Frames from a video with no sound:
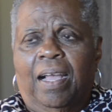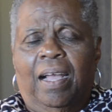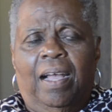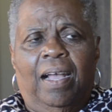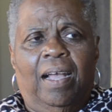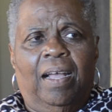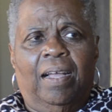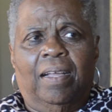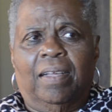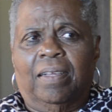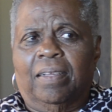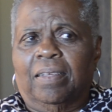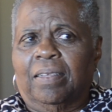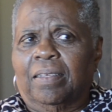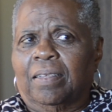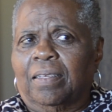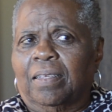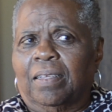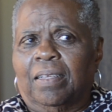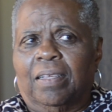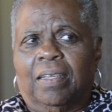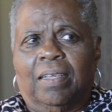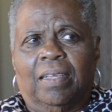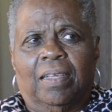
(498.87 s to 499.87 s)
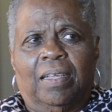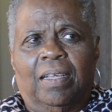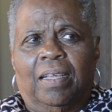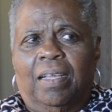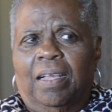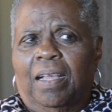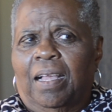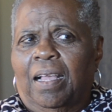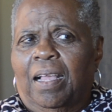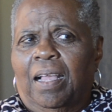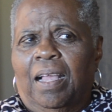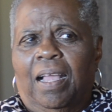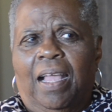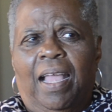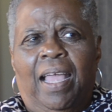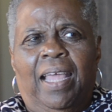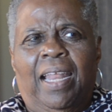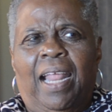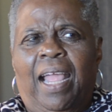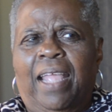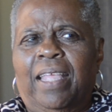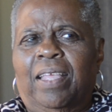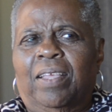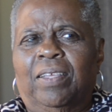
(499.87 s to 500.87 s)
and
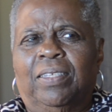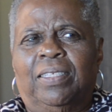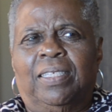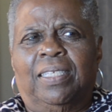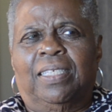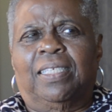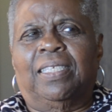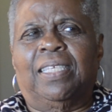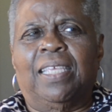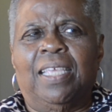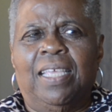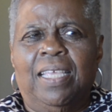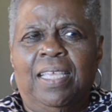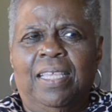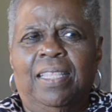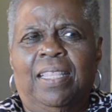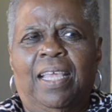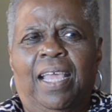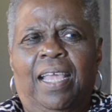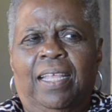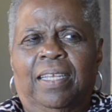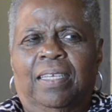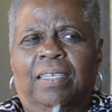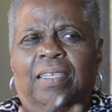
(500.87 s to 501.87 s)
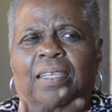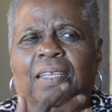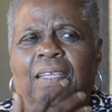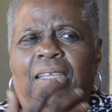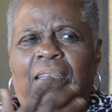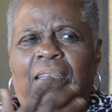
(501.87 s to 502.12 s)
I could see that